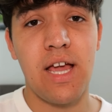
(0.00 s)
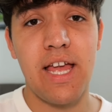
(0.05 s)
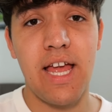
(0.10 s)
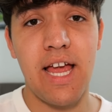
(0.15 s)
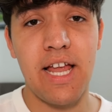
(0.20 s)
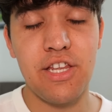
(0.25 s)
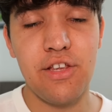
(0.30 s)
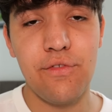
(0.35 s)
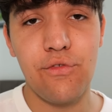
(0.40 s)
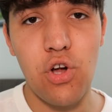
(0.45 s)

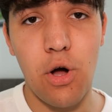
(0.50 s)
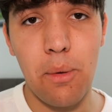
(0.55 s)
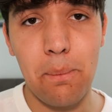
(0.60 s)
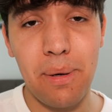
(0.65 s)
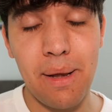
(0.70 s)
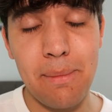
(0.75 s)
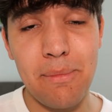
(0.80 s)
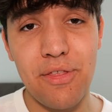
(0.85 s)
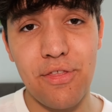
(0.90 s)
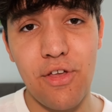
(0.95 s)
And you've got
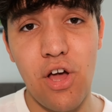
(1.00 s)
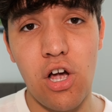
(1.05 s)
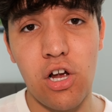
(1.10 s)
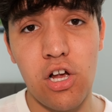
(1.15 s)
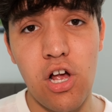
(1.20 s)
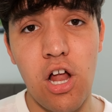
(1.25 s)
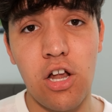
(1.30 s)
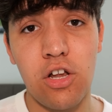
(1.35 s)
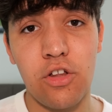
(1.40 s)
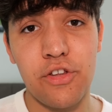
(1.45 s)
Plymouth
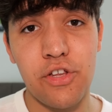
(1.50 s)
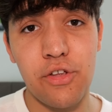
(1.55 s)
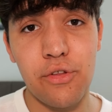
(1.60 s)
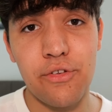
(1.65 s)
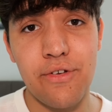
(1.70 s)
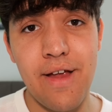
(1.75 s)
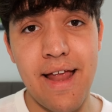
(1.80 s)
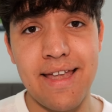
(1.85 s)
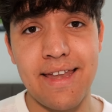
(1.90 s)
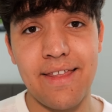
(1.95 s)
Argyle on the
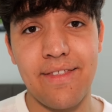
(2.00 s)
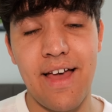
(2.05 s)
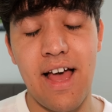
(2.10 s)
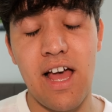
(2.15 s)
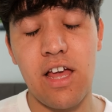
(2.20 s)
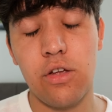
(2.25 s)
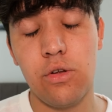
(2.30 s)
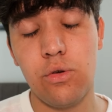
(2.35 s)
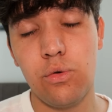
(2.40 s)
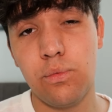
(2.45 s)
other end of
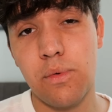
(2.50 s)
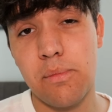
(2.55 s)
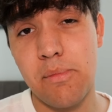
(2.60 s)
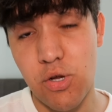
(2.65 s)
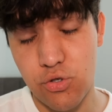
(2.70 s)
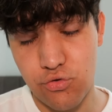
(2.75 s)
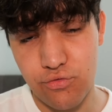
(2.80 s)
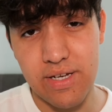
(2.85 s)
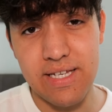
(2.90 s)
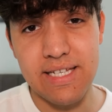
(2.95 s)
that, who were
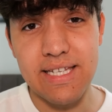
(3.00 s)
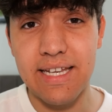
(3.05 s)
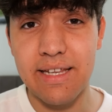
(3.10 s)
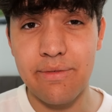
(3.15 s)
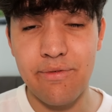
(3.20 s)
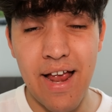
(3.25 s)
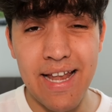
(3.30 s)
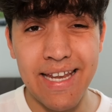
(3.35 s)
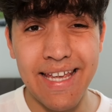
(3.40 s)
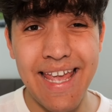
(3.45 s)
most
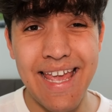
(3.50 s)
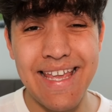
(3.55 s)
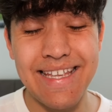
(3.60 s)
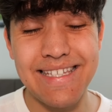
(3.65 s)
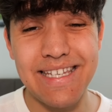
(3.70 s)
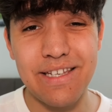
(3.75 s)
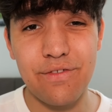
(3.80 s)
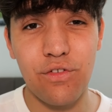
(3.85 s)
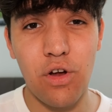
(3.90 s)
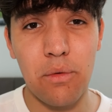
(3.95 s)
recently
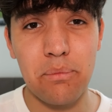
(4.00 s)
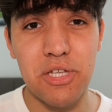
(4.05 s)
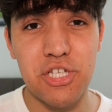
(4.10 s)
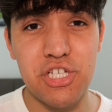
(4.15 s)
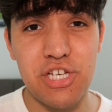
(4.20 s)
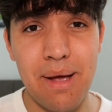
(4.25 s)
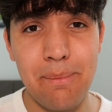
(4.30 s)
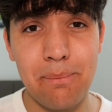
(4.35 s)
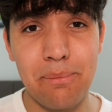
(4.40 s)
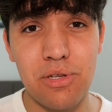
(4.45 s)
relegated from the
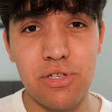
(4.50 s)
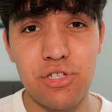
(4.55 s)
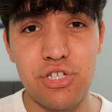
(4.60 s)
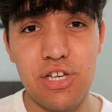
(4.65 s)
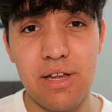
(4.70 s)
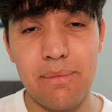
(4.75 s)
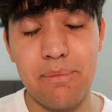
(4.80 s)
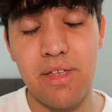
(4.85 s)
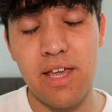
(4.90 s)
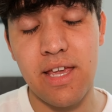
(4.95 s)

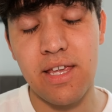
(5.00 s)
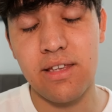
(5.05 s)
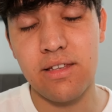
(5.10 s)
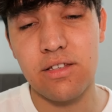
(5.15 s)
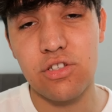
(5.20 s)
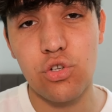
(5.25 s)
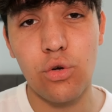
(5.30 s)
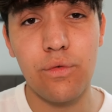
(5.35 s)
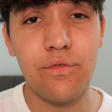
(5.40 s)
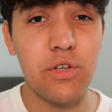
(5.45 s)
Championship. They
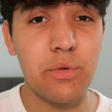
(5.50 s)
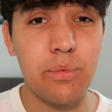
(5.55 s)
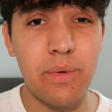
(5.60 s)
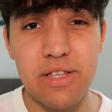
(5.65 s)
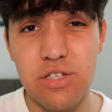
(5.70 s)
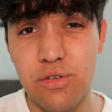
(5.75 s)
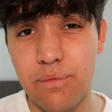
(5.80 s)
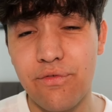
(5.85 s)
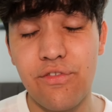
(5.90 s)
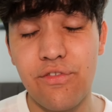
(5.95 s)
suffered with some